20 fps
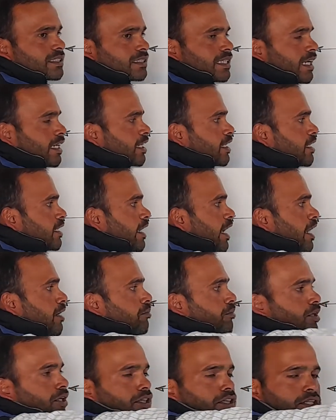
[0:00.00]
that it
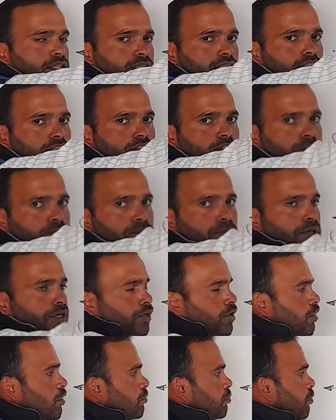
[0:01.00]
can be increased
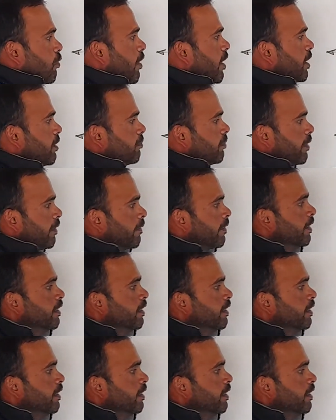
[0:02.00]
beyond point B.